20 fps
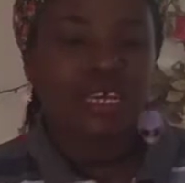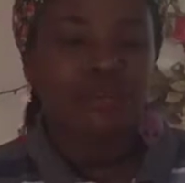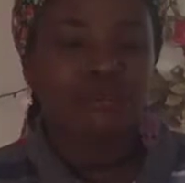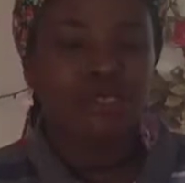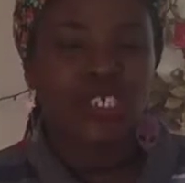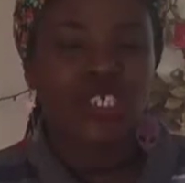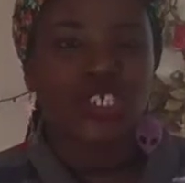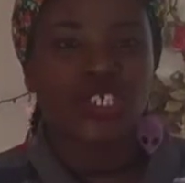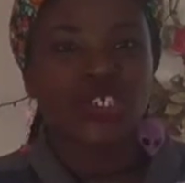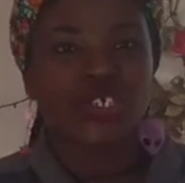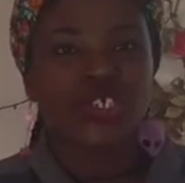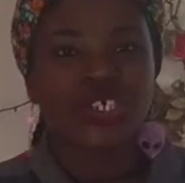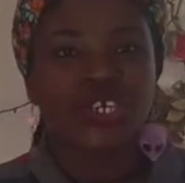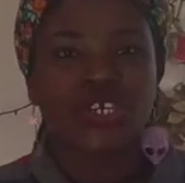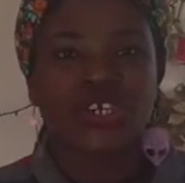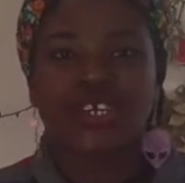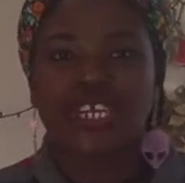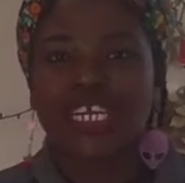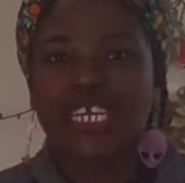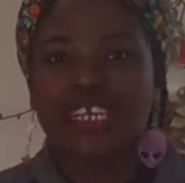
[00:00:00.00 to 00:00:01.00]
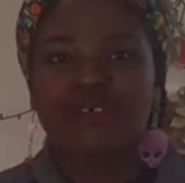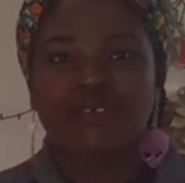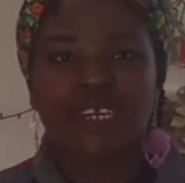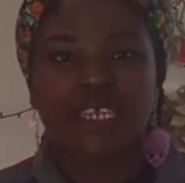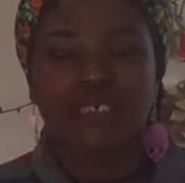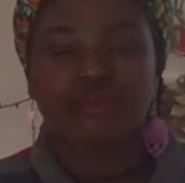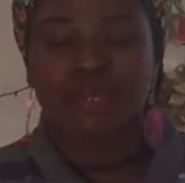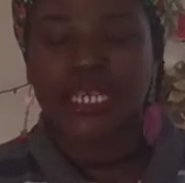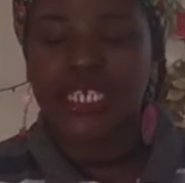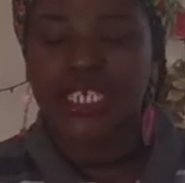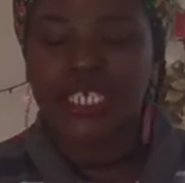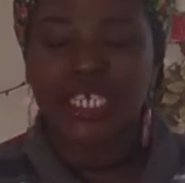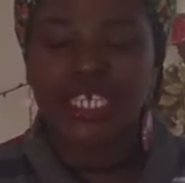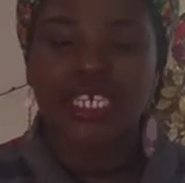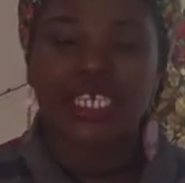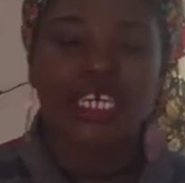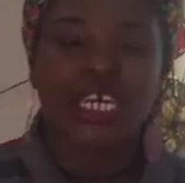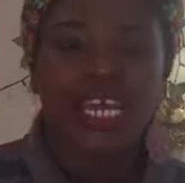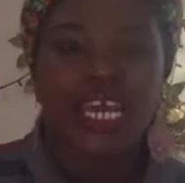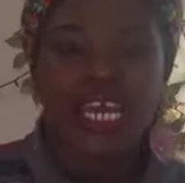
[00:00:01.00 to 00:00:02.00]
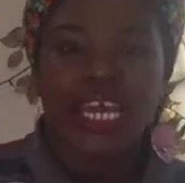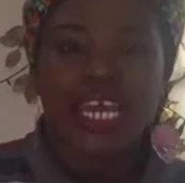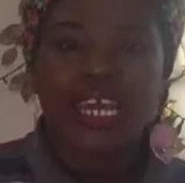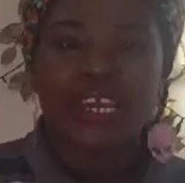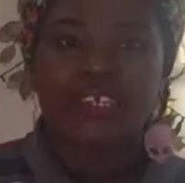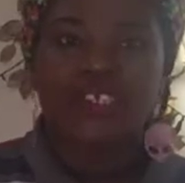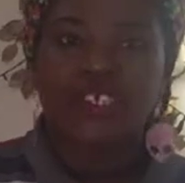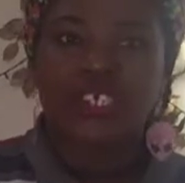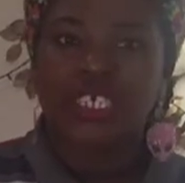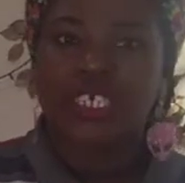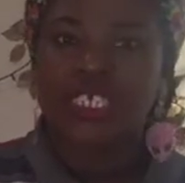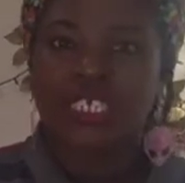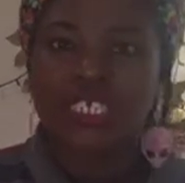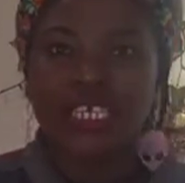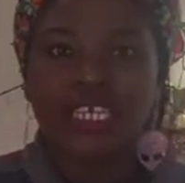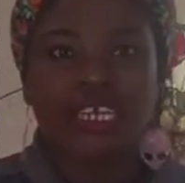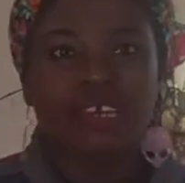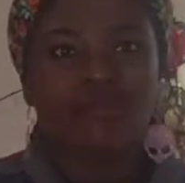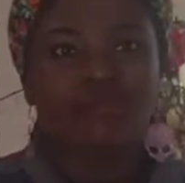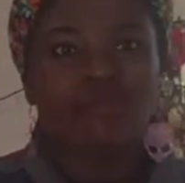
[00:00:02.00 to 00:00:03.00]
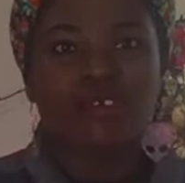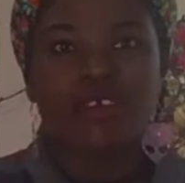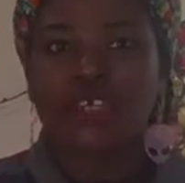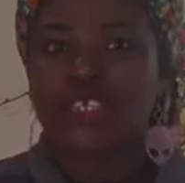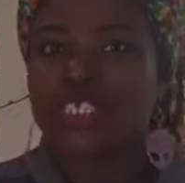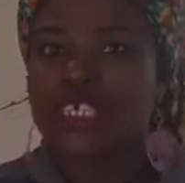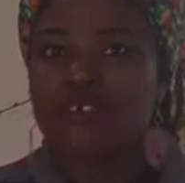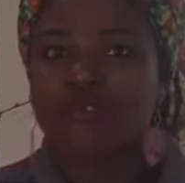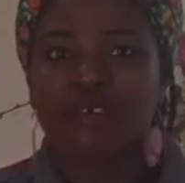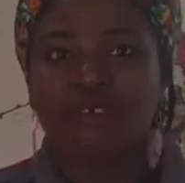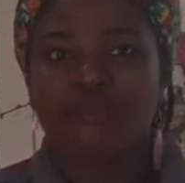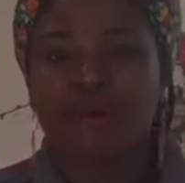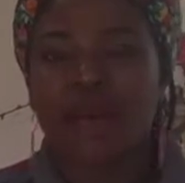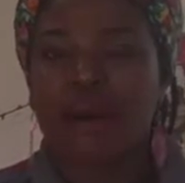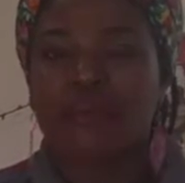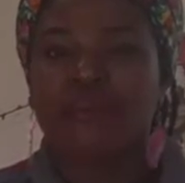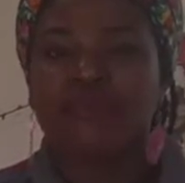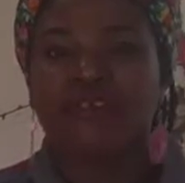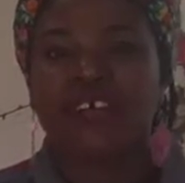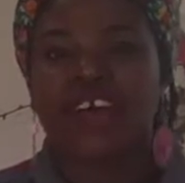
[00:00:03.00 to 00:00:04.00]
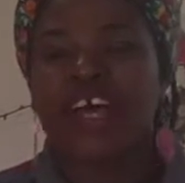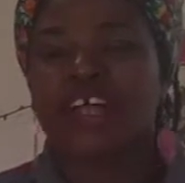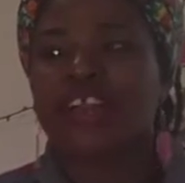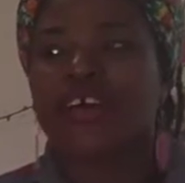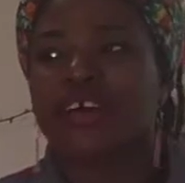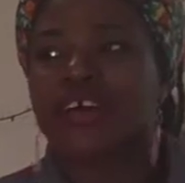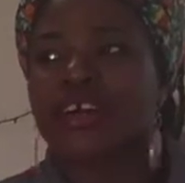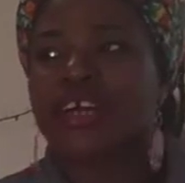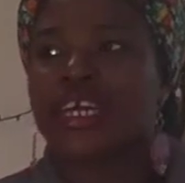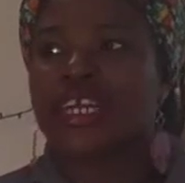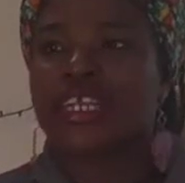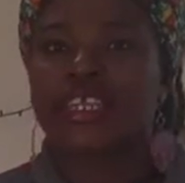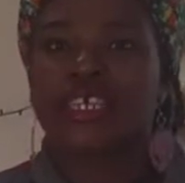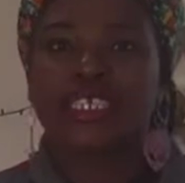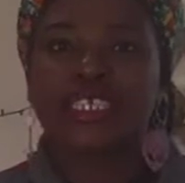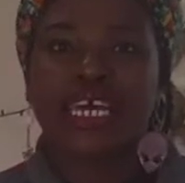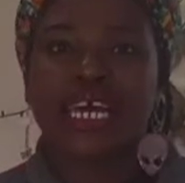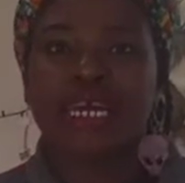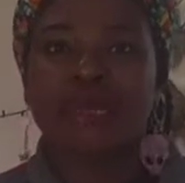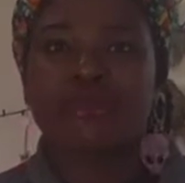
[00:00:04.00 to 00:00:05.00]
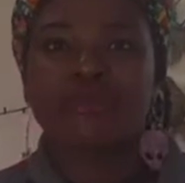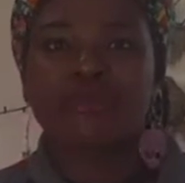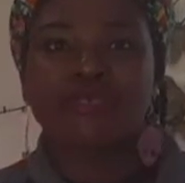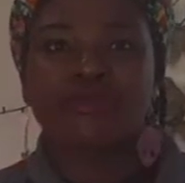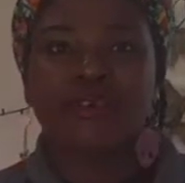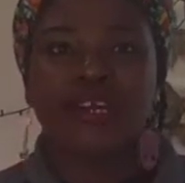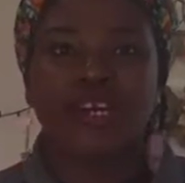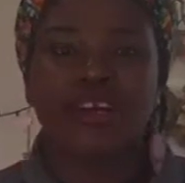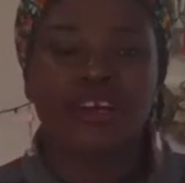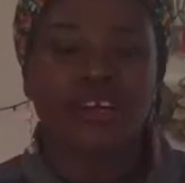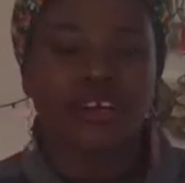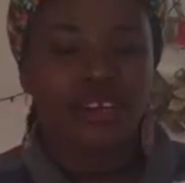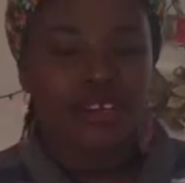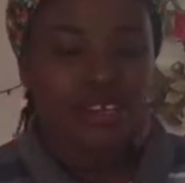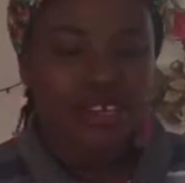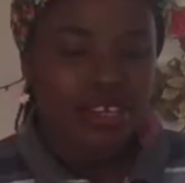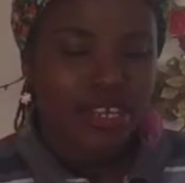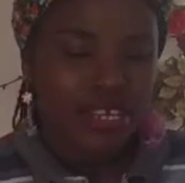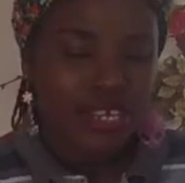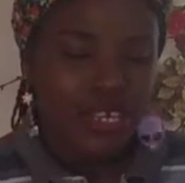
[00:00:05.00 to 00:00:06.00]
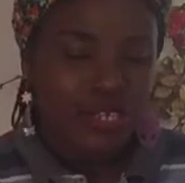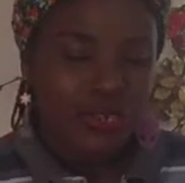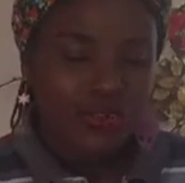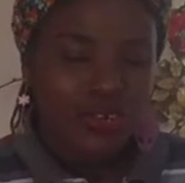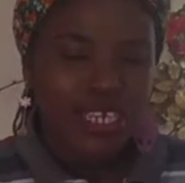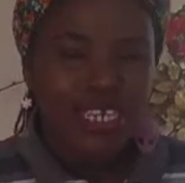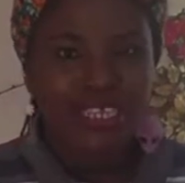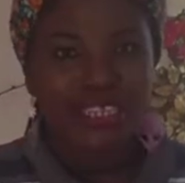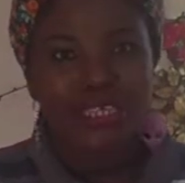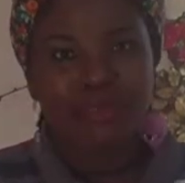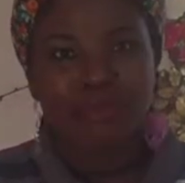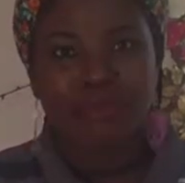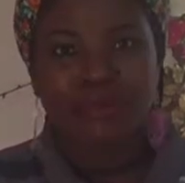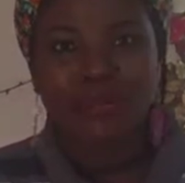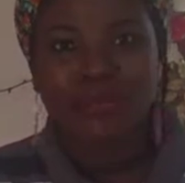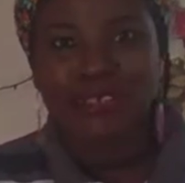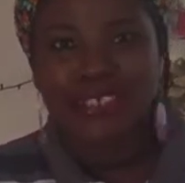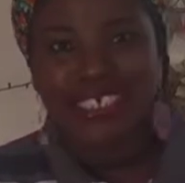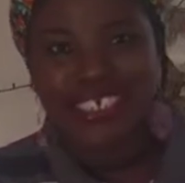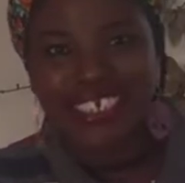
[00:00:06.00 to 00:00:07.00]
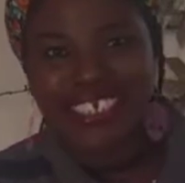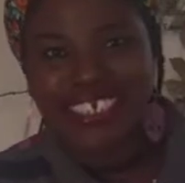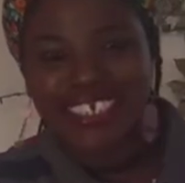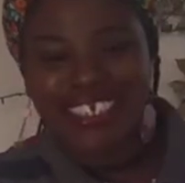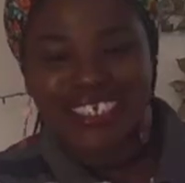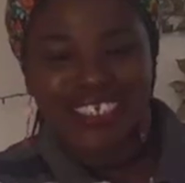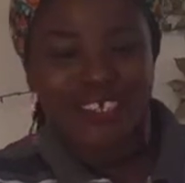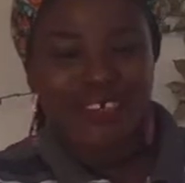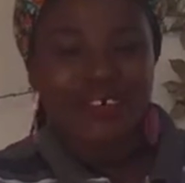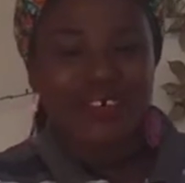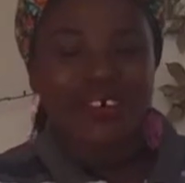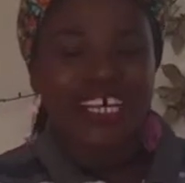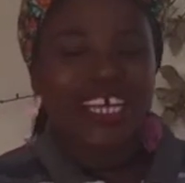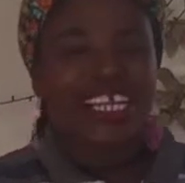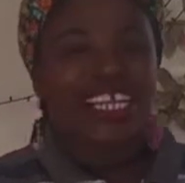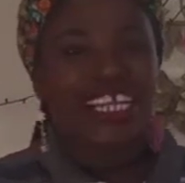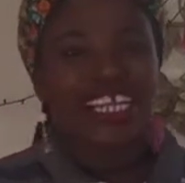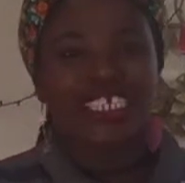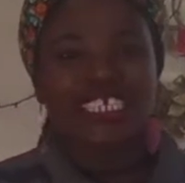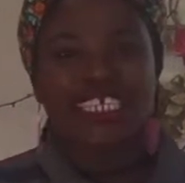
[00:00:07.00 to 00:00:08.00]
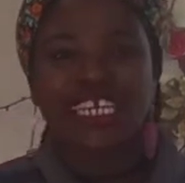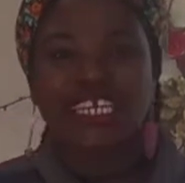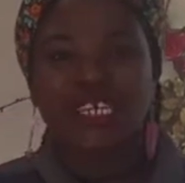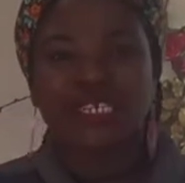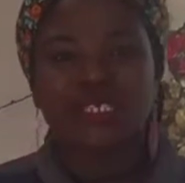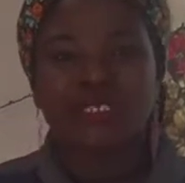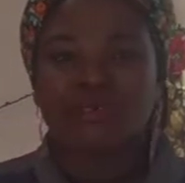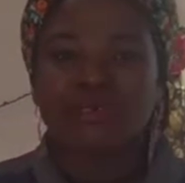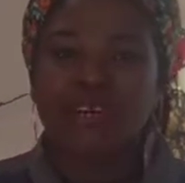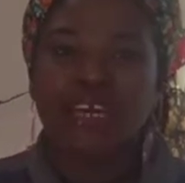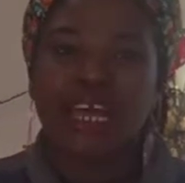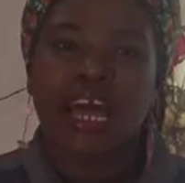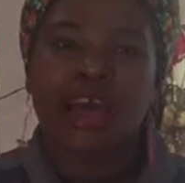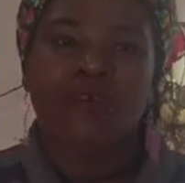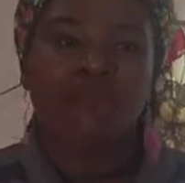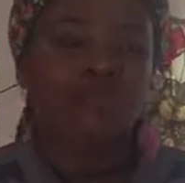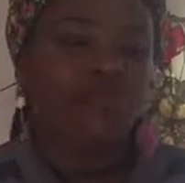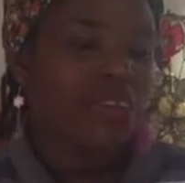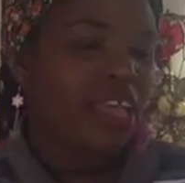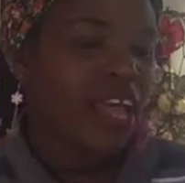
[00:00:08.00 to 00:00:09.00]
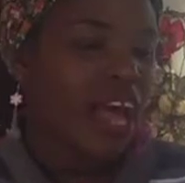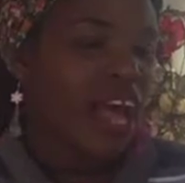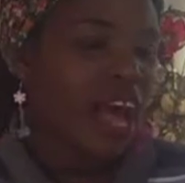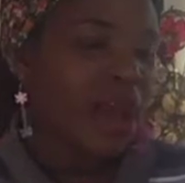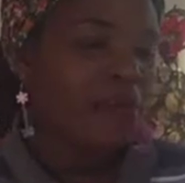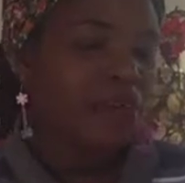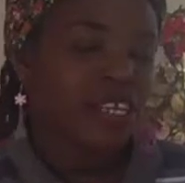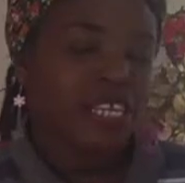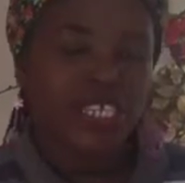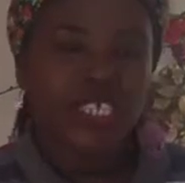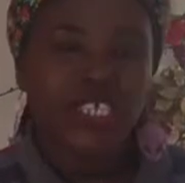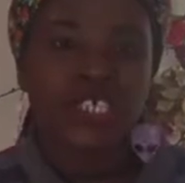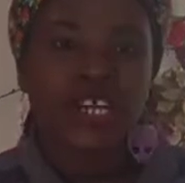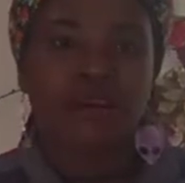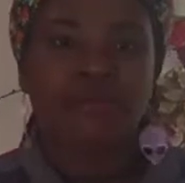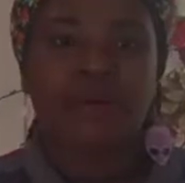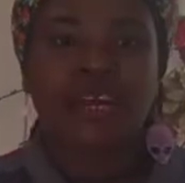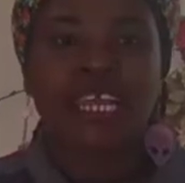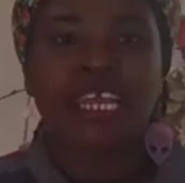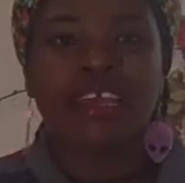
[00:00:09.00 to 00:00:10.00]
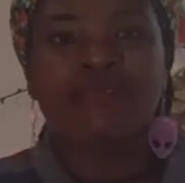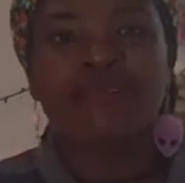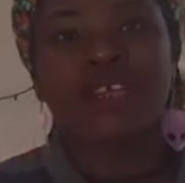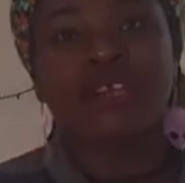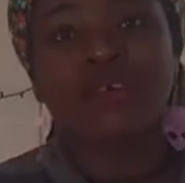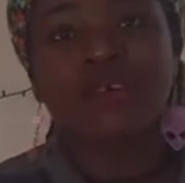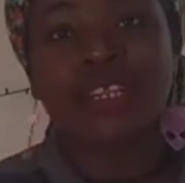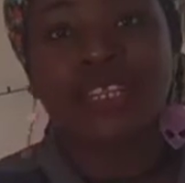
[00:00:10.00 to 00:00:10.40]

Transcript: to show your creative expression and just give yourself a pop of color in the times where you need the most. So let's get into it. I'm going to start by giving you a